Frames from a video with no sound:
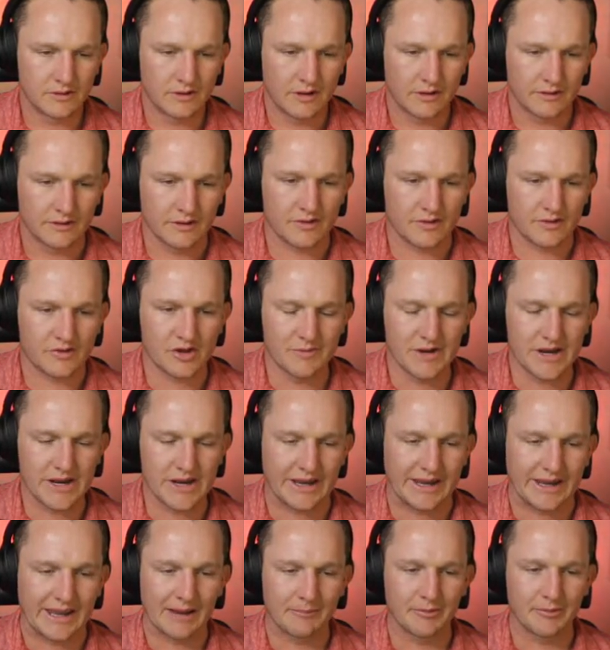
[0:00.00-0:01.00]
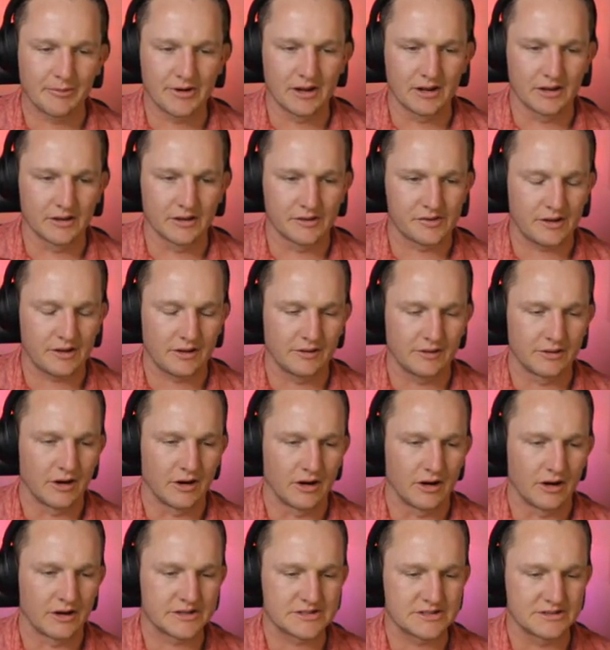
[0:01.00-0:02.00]
There's so many Gabriels in the
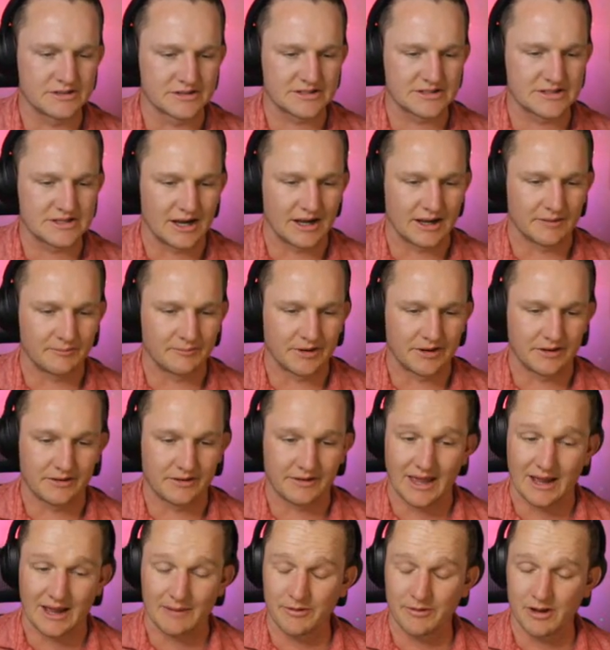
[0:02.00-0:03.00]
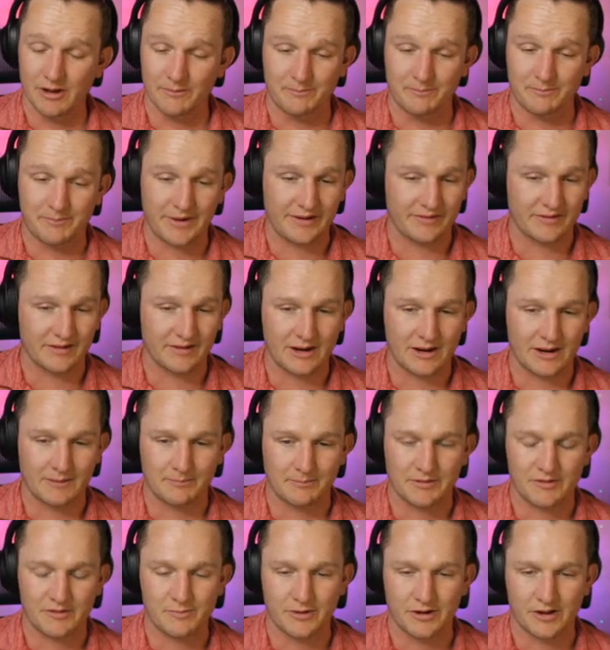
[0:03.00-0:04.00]
Arsenal side, but if Gabriel picked it up,
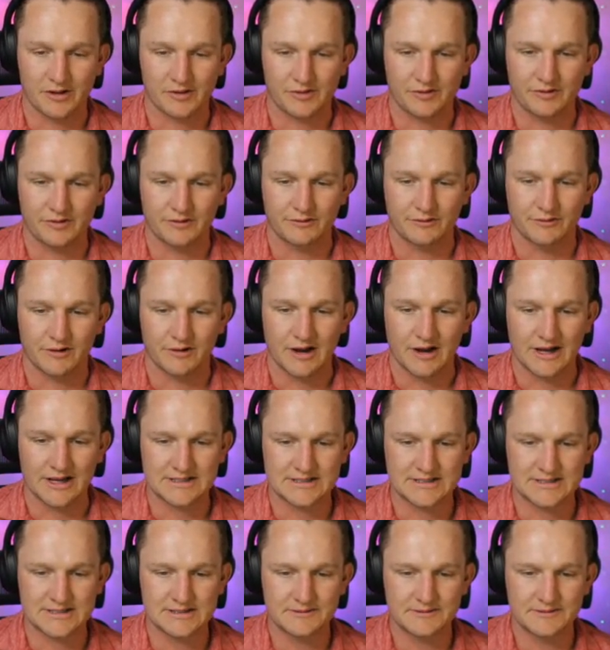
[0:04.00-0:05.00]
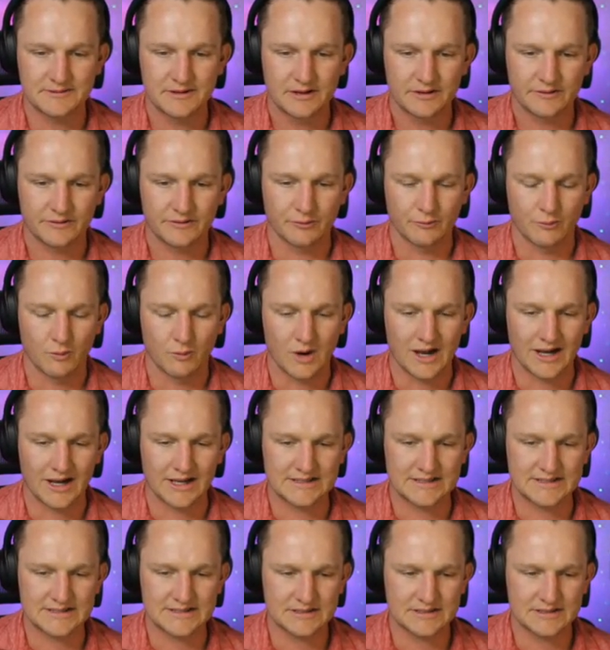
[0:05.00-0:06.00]
he's passed it right. The White,
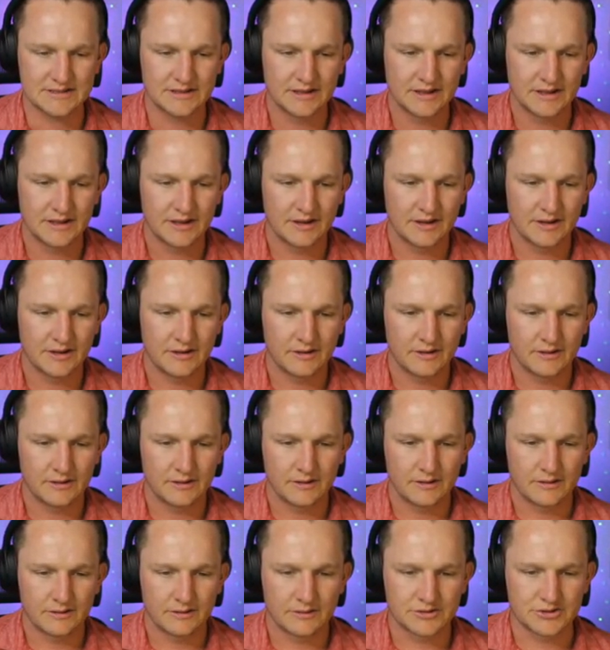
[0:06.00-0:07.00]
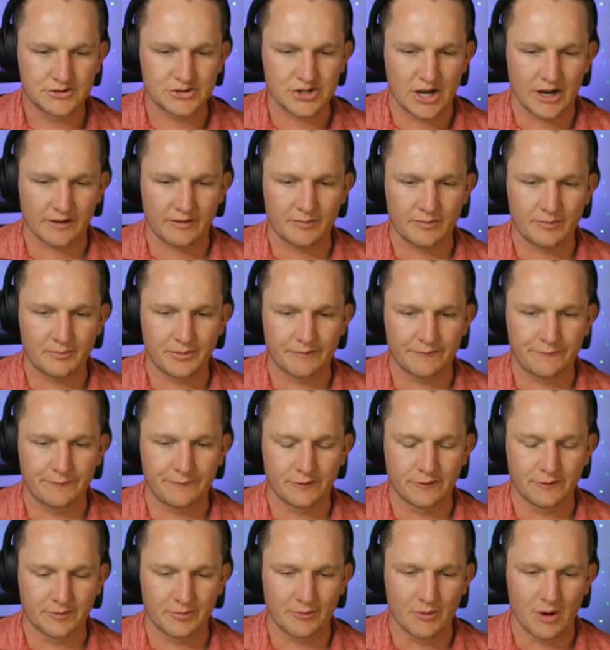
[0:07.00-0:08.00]
trying to put it
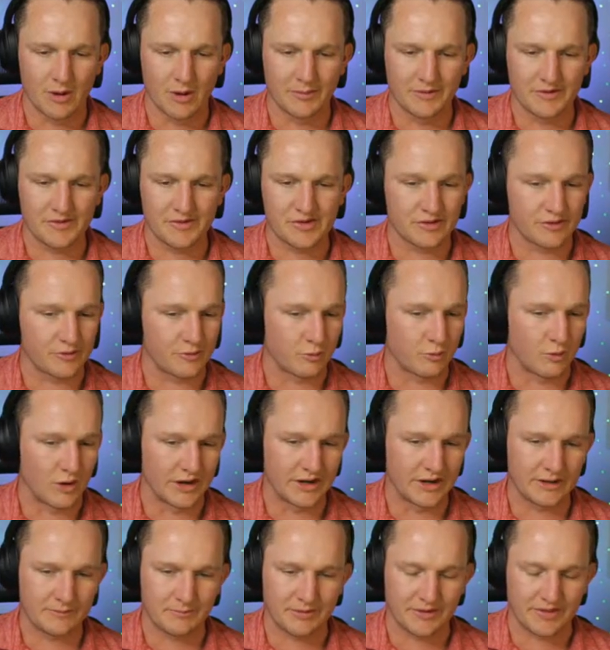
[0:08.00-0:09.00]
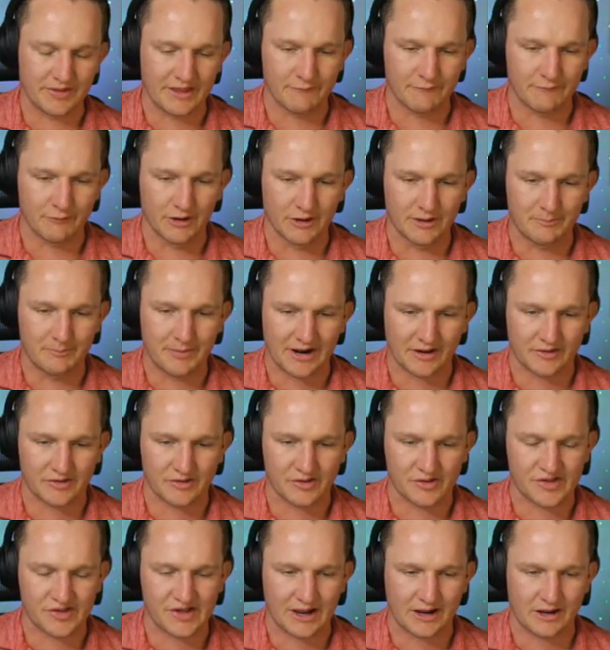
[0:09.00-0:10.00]
forward, but Robinson's won it, but they've won it back. So
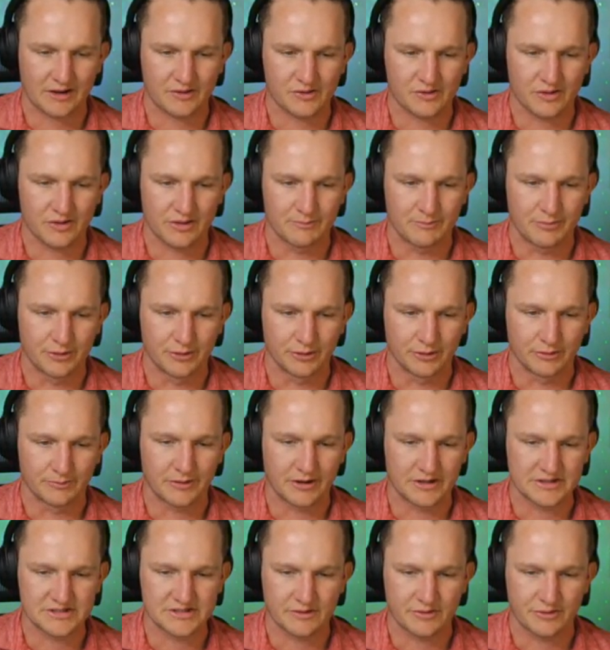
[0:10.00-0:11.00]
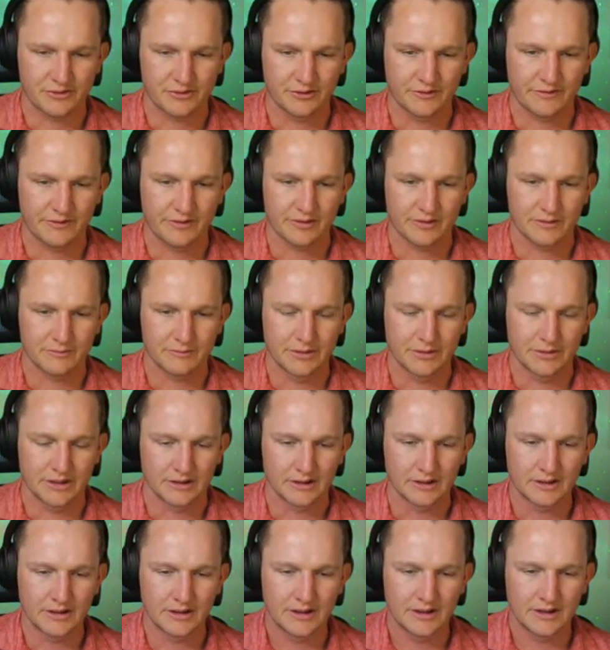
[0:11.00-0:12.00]
Saka's on the ball, passes through to the
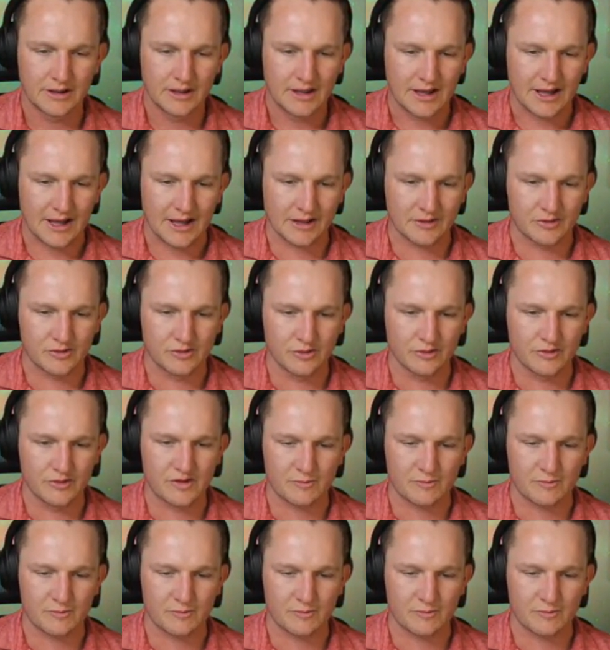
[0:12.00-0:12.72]
middle. Jesus has